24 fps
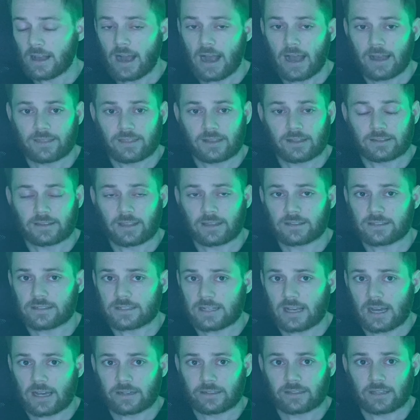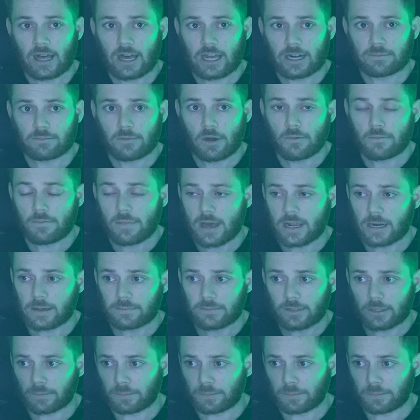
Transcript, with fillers: I think they just got a lot of momentum.